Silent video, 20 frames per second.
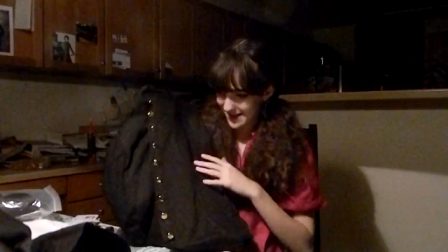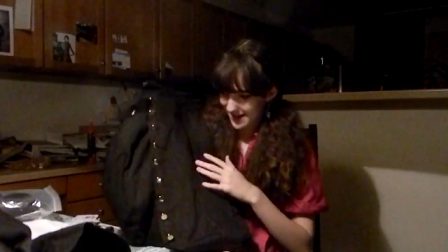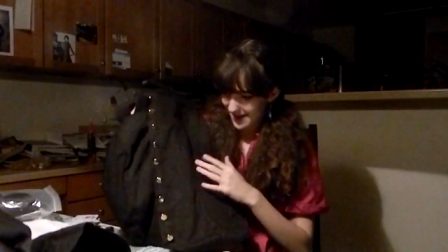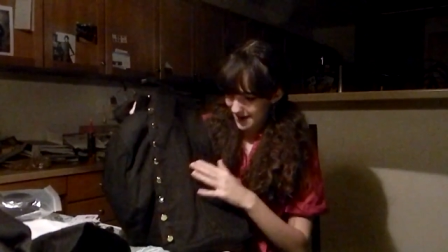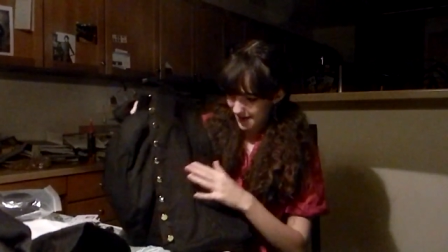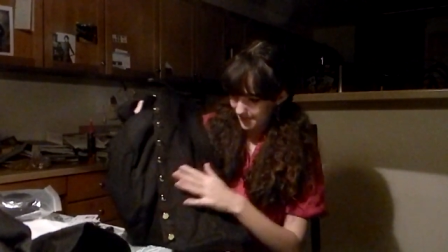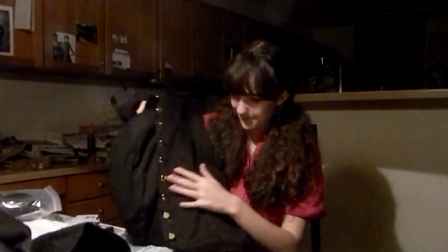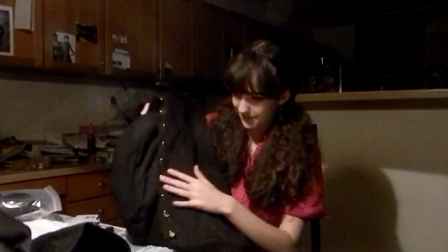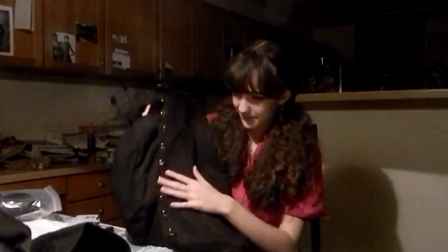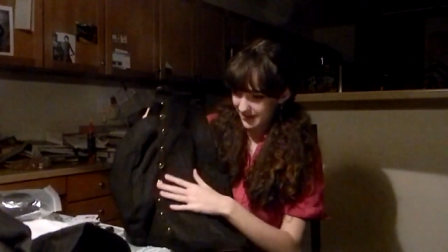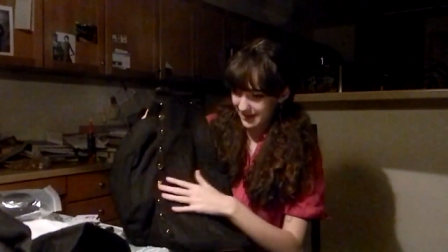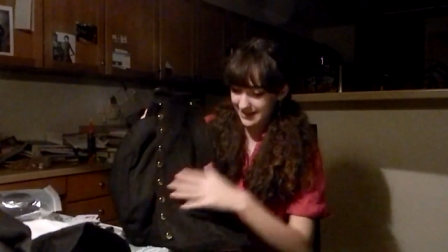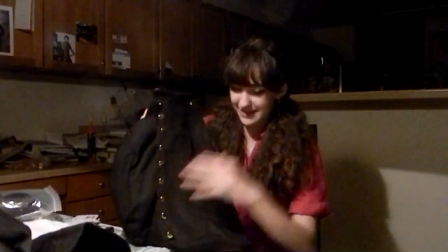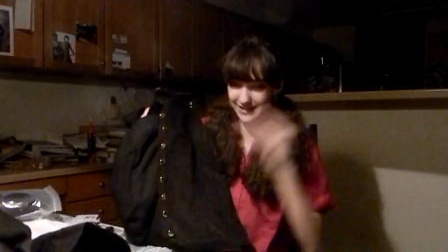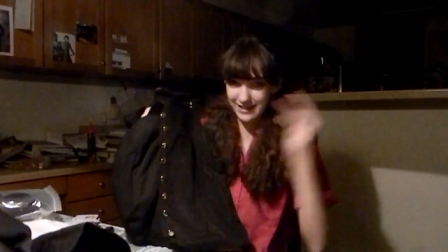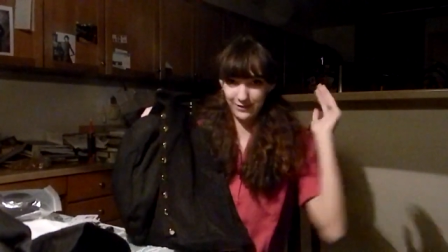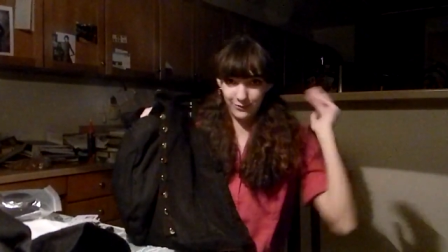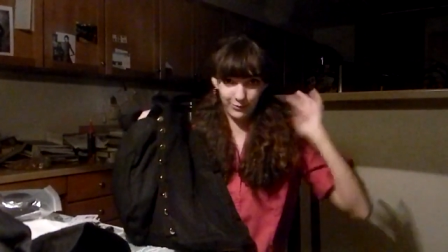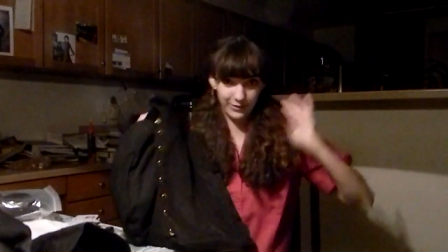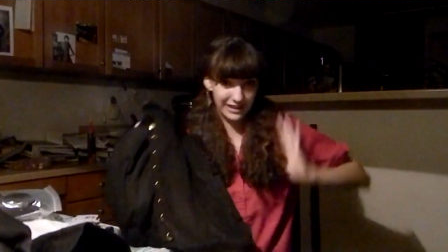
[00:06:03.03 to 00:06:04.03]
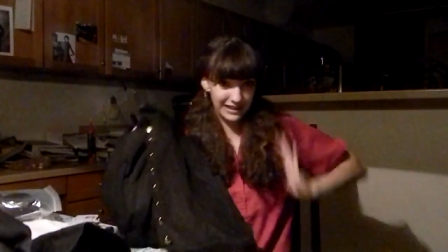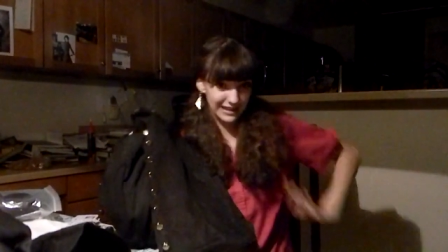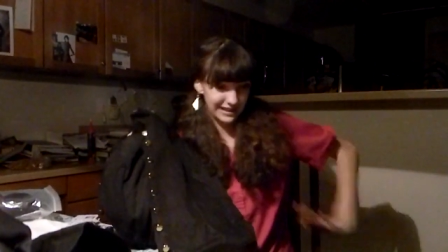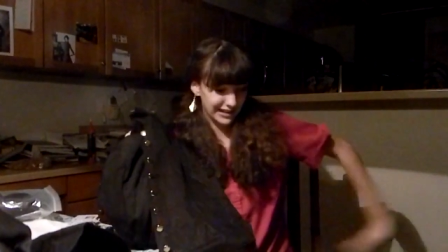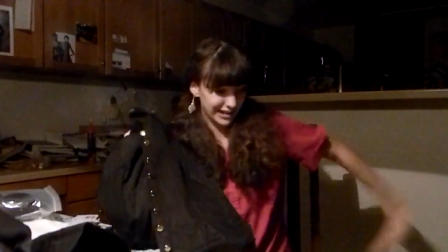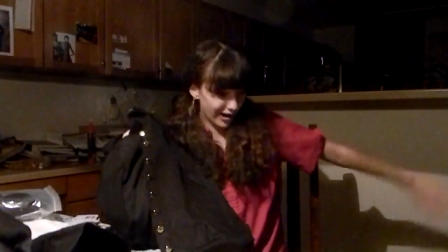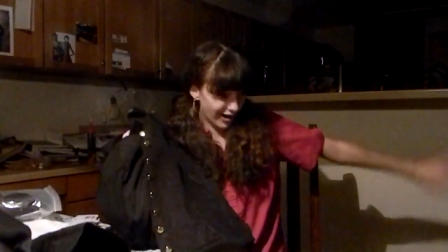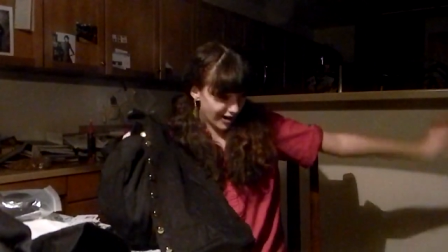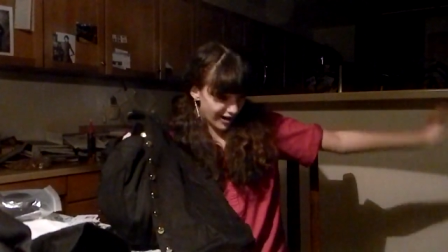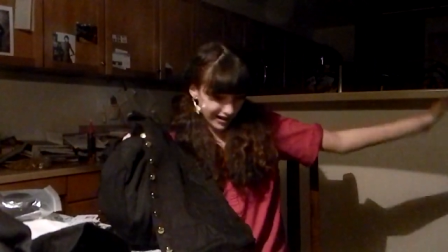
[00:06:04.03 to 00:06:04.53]
it and it's like really
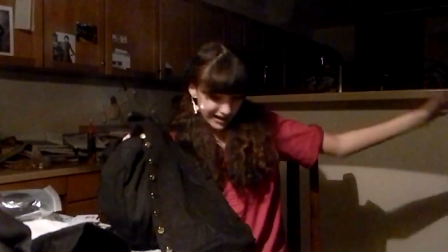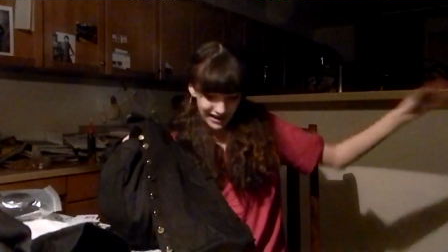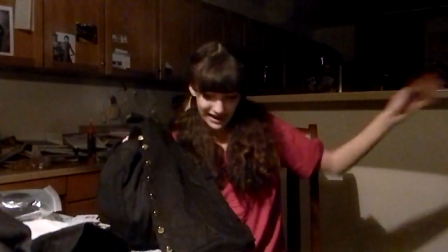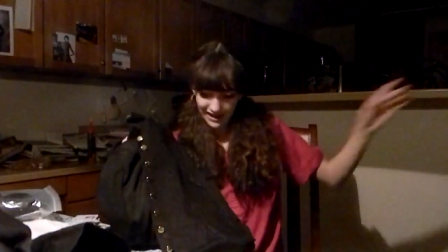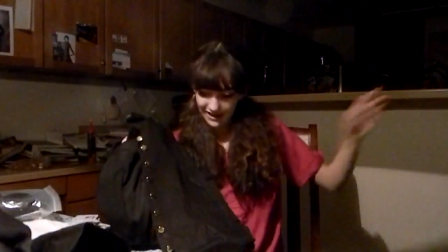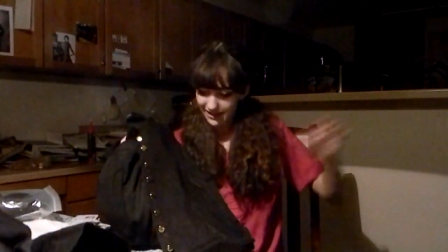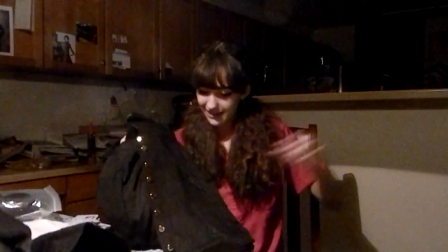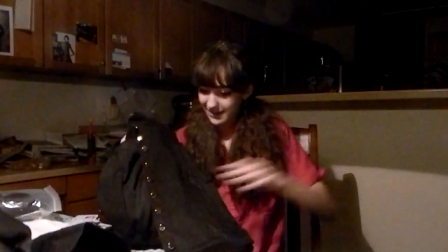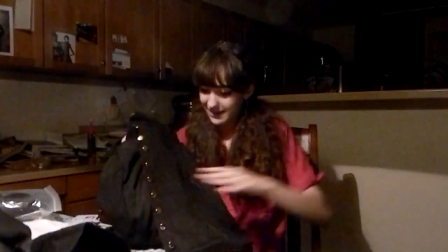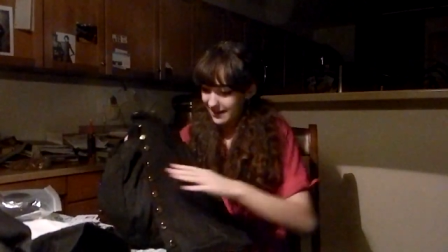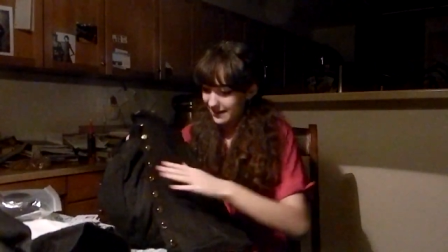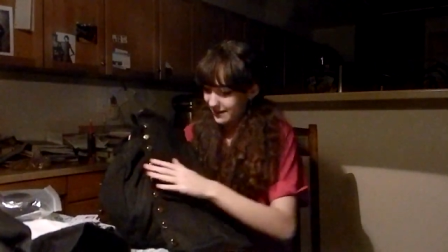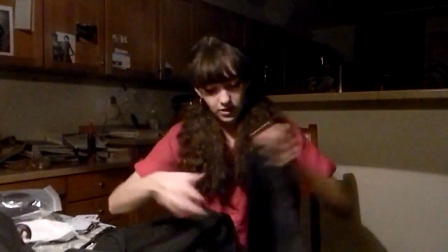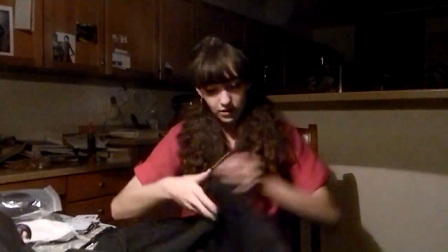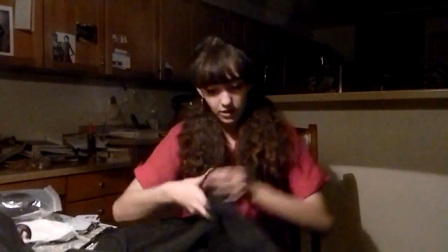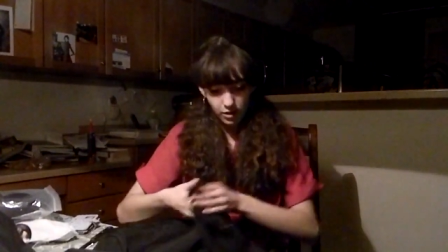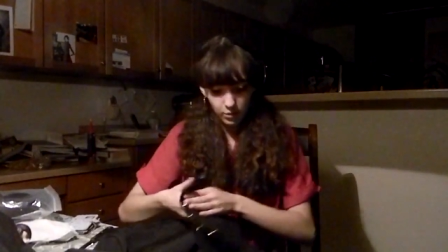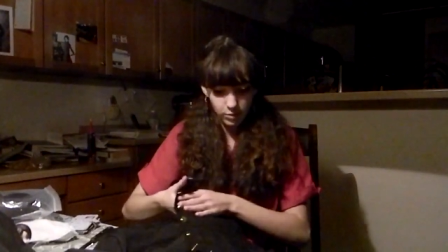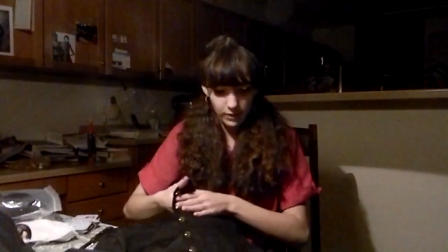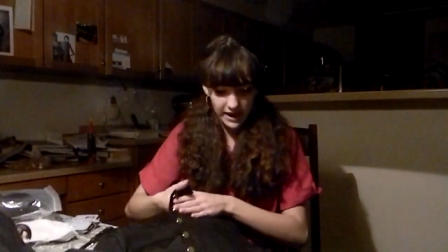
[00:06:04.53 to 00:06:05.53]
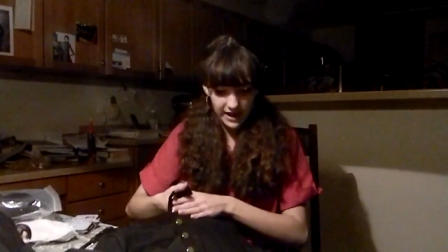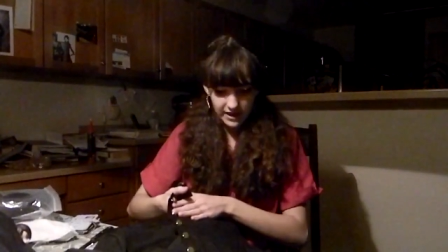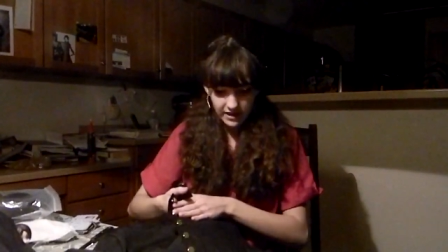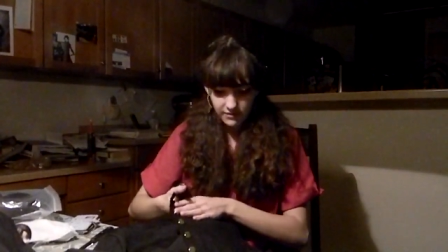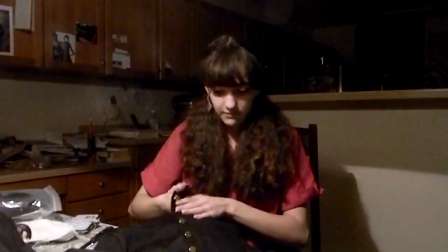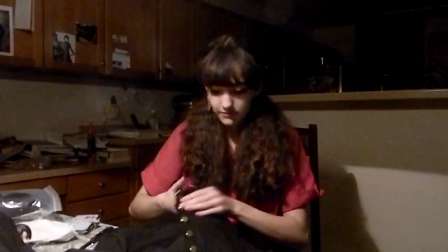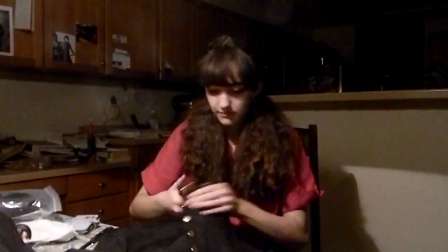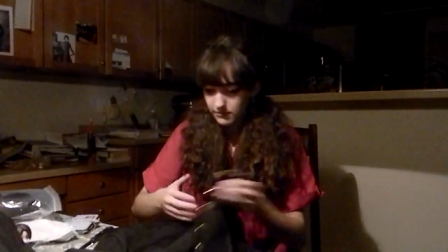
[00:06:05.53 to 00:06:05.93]
long and elegant. Oh wait!